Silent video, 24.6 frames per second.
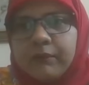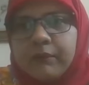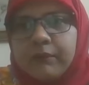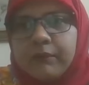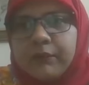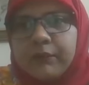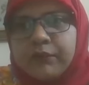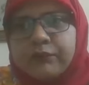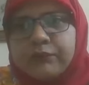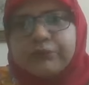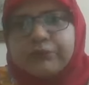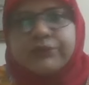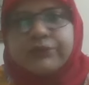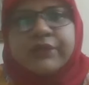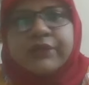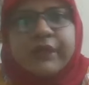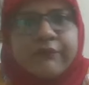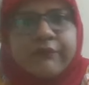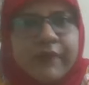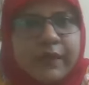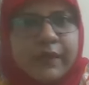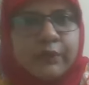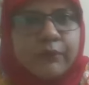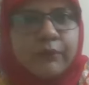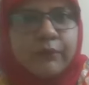use a
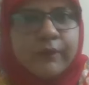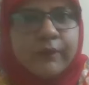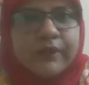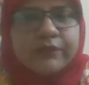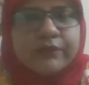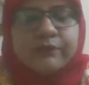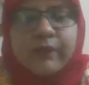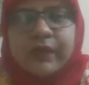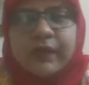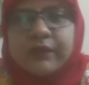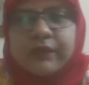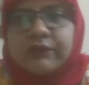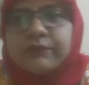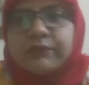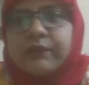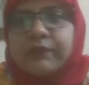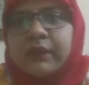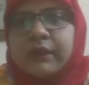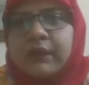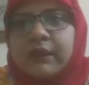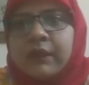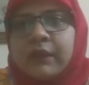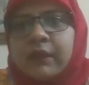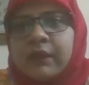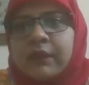value based
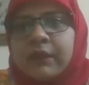management.